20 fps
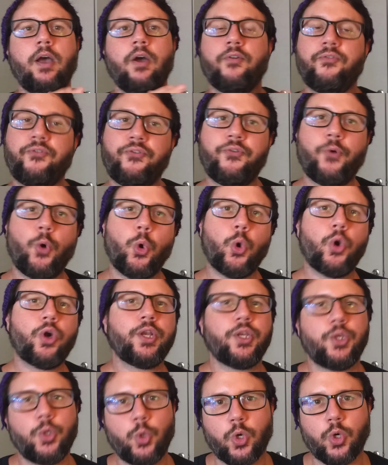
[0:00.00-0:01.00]
for
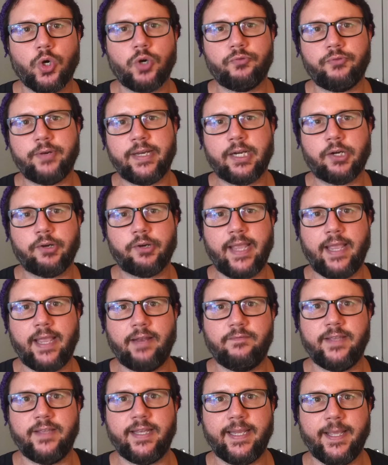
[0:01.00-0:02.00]
your recreate
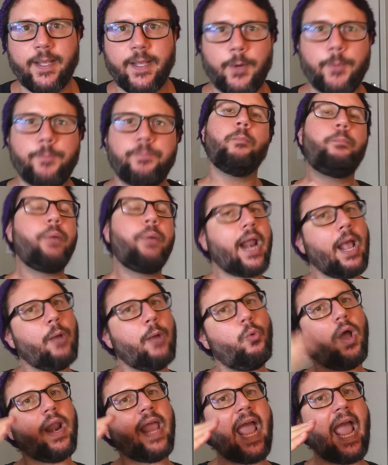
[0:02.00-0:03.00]
video. But I
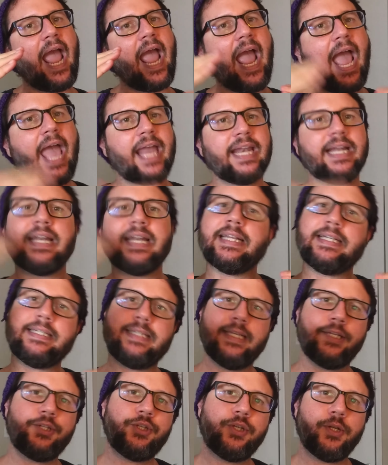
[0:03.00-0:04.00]
want to add an
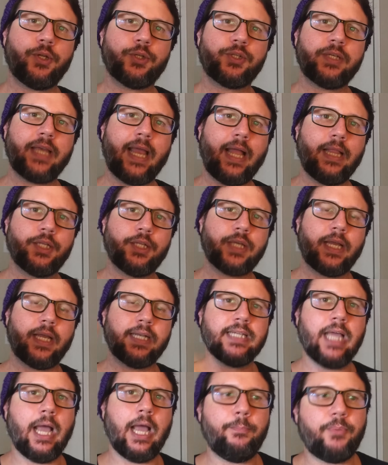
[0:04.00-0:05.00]
additional challenge on
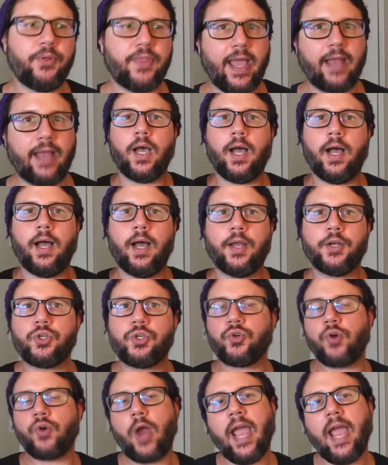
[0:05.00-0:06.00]
top of that.
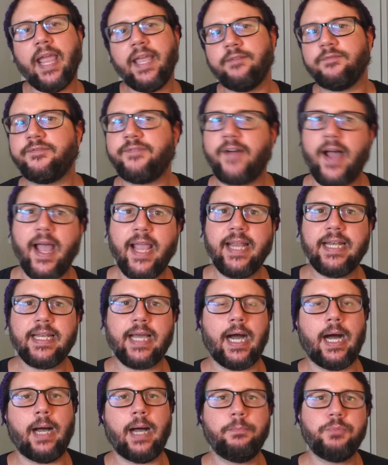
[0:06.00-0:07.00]
Try and find
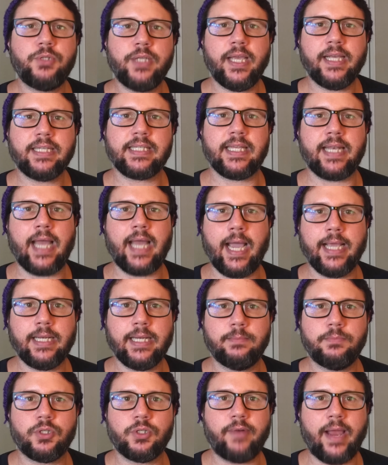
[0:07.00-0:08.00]
objects and
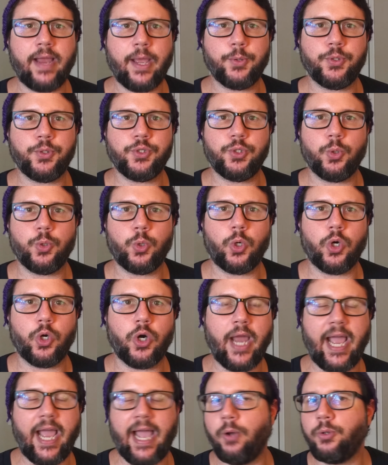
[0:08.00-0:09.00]
items around your
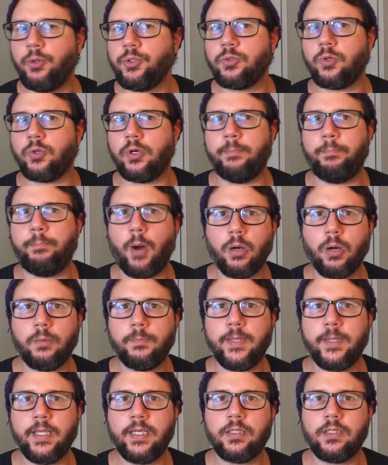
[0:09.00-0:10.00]
house or
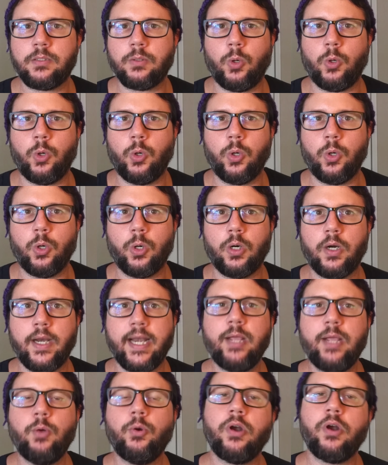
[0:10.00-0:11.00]
apartment or
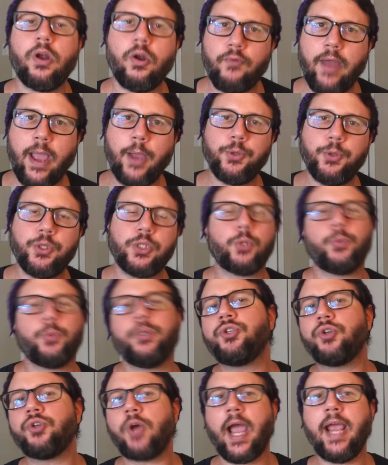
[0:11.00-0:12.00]
anywhere around you and
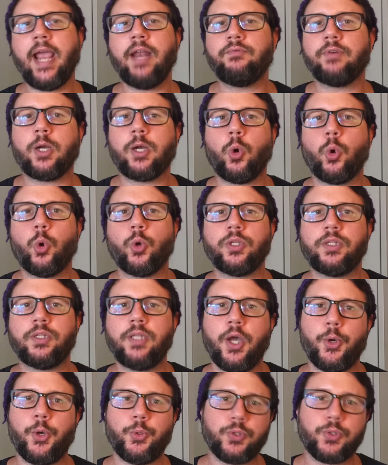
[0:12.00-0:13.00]
try and record
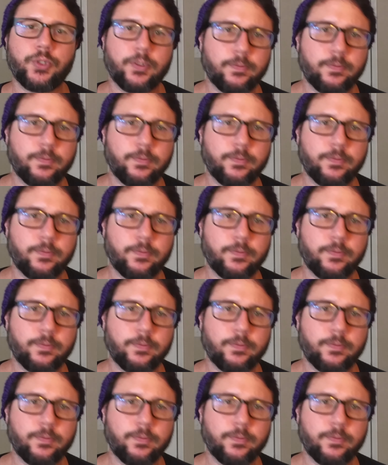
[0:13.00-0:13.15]
those.